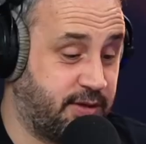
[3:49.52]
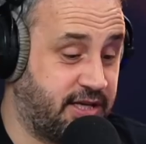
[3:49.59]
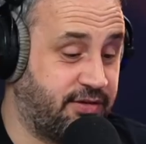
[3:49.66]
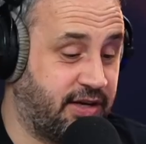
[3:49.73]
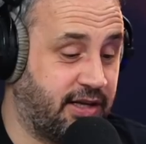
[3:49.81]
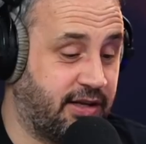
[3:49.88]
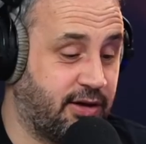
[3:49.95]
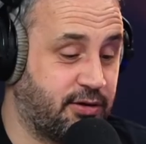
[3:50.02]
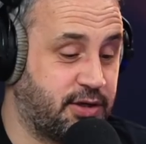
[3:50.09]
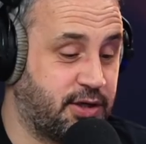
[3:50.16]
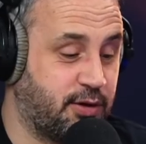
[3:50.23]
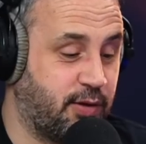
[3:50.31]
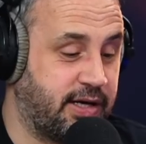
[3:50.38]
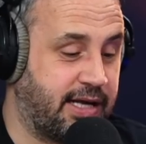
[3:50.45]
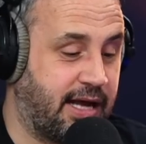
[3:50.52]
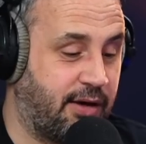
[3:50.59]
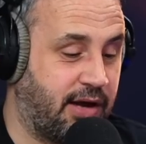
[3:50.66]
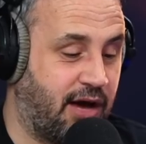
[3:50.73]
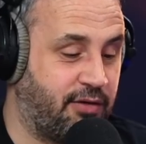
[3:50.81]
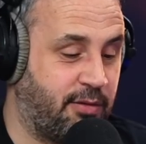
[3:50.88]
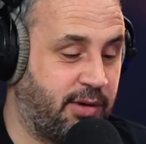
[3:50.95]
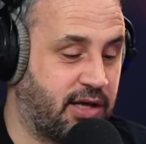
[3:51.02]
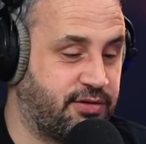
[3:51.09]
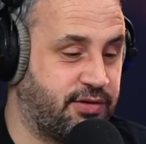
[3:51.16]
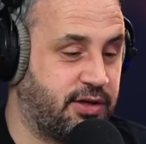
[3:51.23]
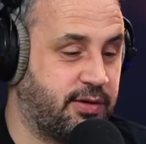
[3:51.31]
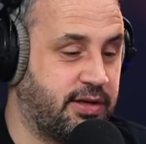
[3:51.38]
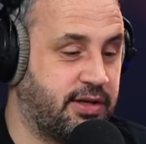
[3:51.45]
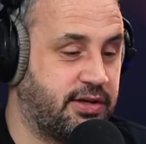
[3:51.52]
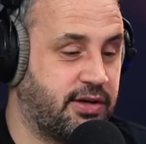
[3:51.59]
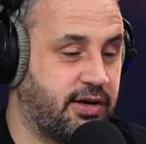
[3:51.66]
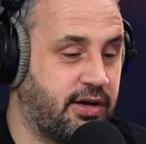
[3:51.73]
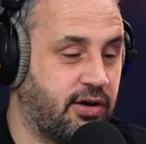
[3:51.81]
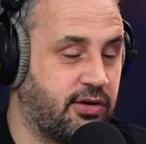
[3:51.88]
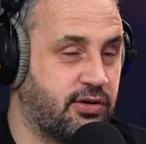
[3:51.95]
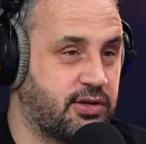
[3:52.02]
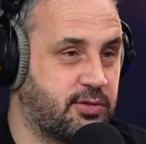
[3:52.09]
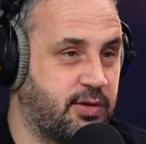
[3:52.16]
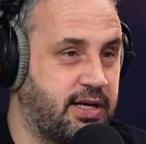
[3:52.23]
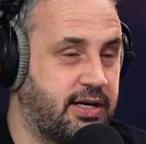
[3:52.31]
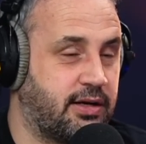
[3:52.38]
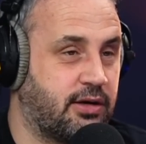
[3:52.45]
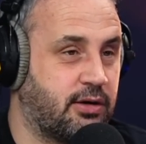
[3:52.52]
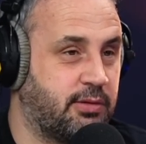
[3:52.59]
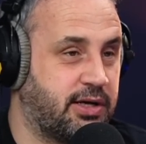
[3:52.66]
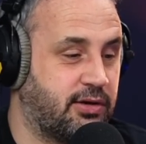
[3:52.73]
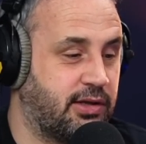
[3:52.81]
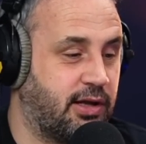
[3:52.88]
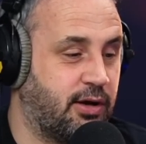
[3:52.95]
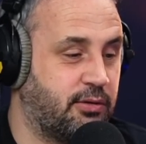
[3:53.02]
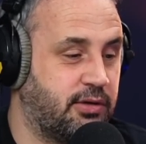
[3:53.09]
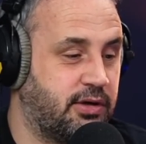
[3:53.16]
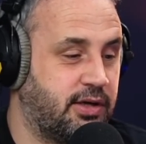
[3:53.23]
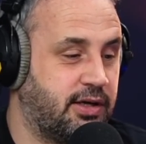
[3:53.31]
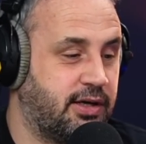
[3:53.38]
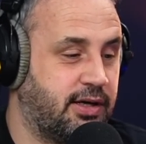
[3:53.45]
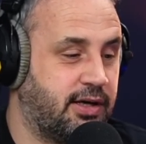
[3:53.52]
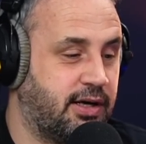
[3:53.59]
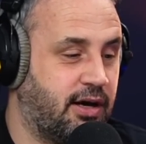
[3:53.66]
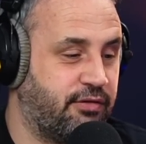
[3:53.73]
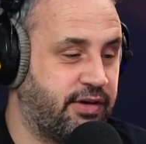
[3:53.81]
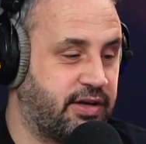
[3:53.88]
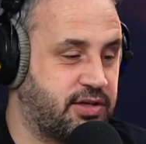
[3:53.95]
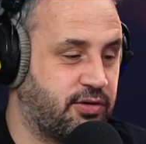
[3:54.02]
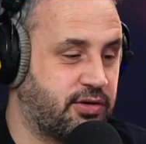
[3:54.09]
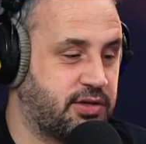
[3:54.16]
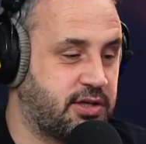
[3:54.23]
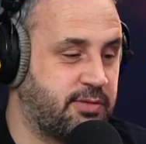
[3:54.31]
two went down. Harvey Barnes for doing the dirty on us when he didn't come in on loan. And Victor Orta